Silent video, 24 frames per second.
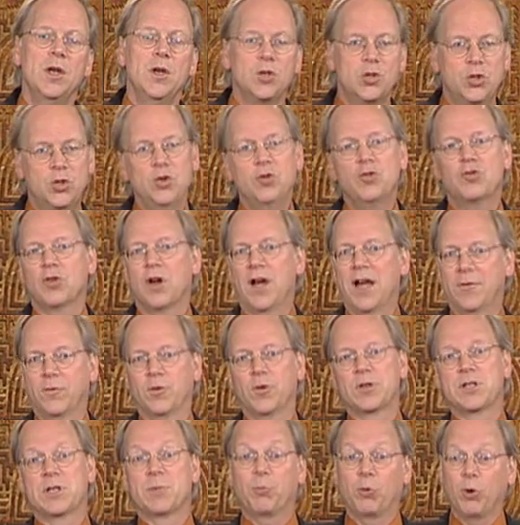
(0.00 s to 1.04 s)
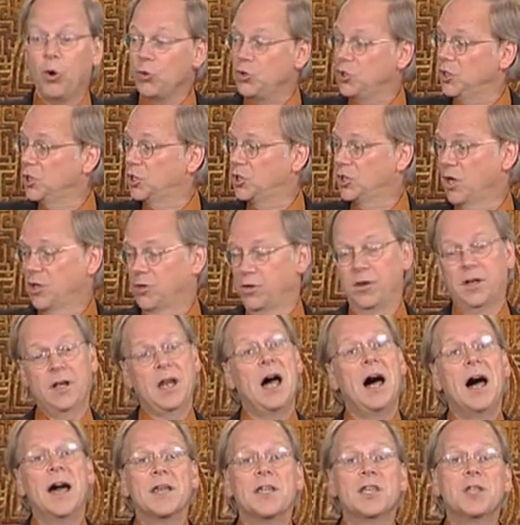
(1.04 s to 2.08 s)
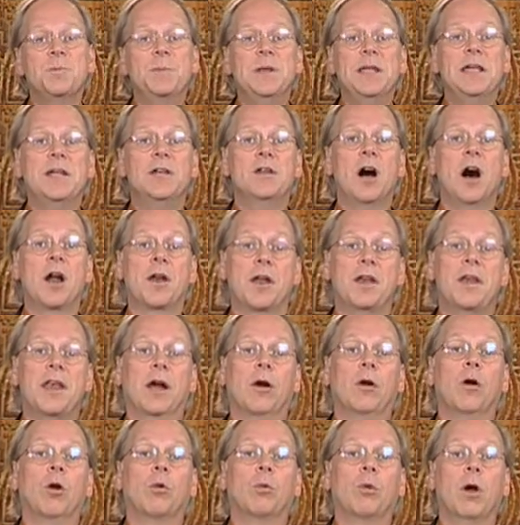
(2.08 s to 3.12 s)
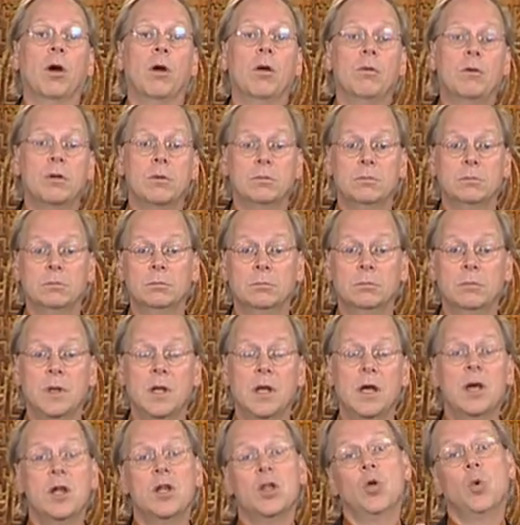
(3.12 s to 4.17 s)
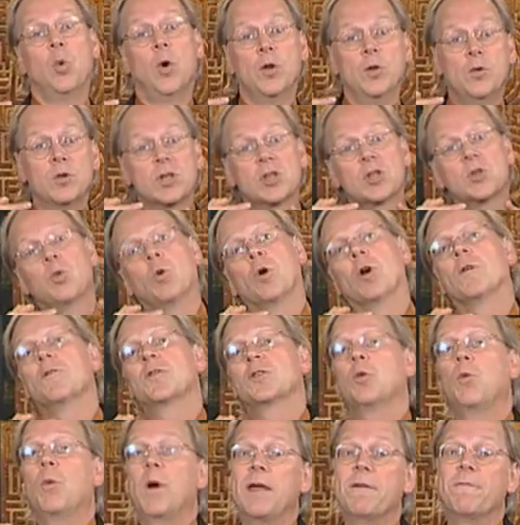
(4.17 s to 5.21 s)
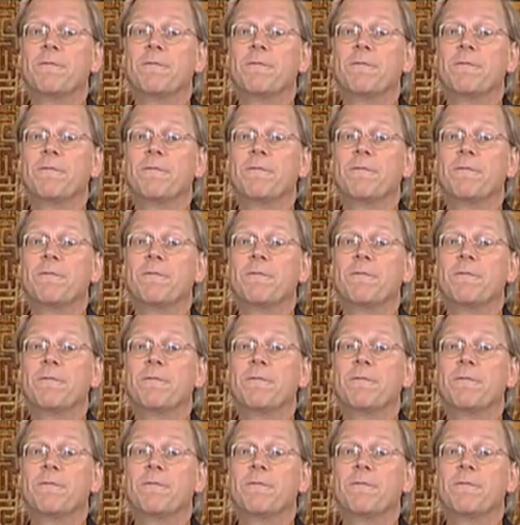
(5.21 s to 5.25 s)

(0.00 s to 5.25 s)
2 drivers approach each other at high speed on a narrow road. The one who swerves away